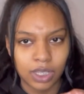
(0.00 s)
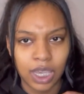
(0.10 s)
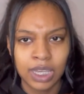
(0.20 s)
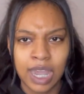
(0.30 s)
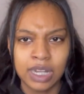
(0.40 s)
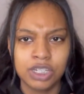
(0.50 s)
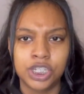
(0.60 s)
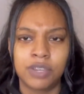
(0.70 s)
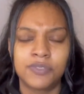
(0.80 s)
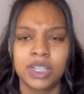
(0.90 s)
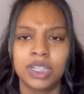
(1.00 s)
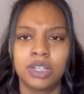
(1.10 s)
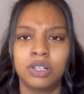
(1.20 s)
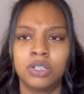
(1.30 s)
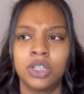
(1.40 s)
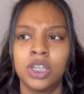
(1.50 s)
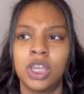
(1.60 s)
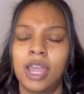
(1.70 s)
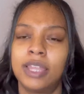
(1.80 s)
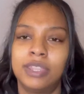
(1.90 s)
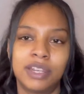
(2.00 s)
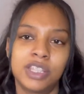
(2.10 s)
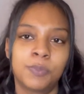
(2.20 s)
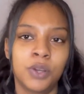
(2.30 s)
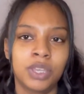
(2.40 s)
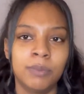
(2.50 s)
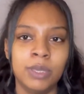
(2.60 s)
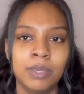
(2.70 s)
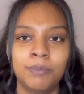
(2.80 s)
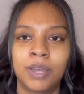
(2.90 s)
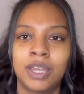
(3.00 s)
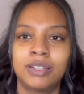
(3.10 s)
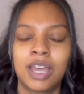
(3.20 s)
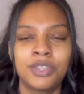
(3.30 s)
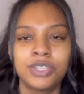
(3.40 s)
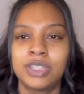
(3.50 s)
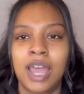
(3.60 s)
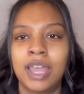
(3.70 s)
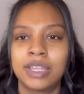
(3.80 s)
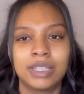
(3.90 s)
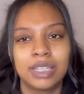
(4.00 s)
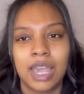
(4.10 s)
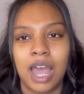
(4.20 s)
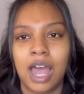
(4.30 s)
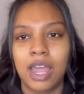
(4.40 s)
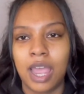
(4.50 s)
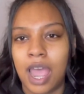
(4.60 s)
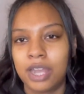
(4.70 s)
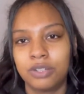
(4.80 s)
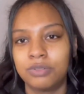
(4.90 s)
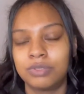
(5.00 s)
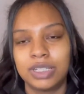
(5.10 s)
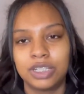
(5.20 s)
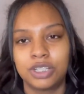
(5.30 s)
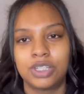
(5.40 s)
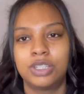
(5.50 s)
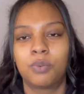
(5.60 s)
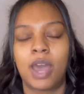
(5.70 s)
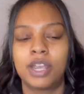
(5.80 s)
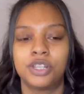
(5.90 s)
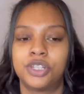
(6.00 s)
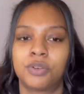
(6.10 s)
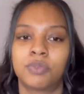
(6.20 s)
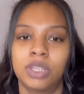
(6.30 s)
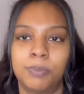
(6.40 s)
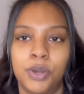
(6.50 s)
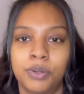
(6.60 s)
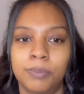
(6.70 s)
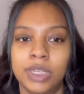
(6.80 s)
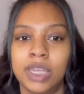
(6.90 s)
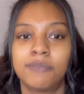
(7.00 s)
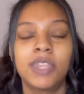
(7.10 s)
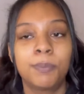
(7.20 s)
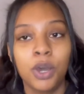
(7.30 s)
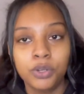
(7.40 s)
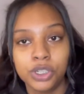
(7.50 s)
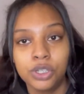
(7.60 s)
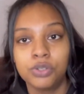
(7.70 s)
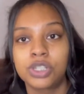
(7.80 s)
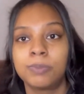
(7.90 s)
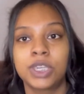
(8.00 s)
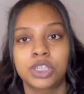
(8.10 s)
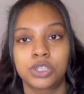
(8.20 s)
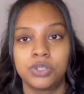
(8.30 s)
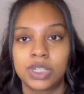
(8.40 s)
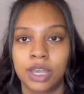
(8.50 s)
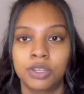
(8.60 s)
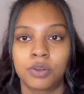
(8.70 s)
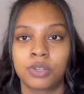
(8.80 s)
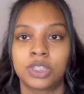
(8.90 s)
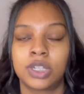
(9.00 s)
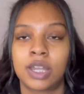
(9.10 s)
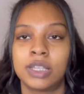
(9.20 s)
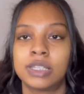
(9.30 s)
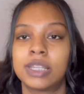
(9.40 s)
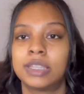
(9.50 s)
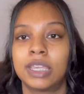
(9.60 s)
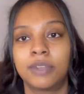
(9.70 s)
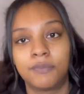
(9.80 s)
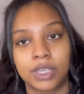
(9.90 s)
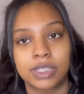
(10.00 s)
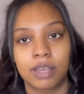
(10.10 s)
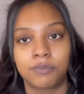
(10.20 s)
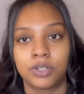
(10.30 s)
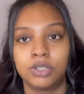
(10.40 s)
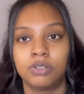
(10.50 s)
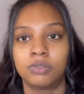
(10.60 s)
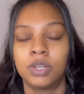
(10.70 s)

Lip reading: kind of shifts a little, and then it's poking me. But other than that, the wires don't really poke me. If they poke you, just make sure you tell your orthodontist and they can fix that for you.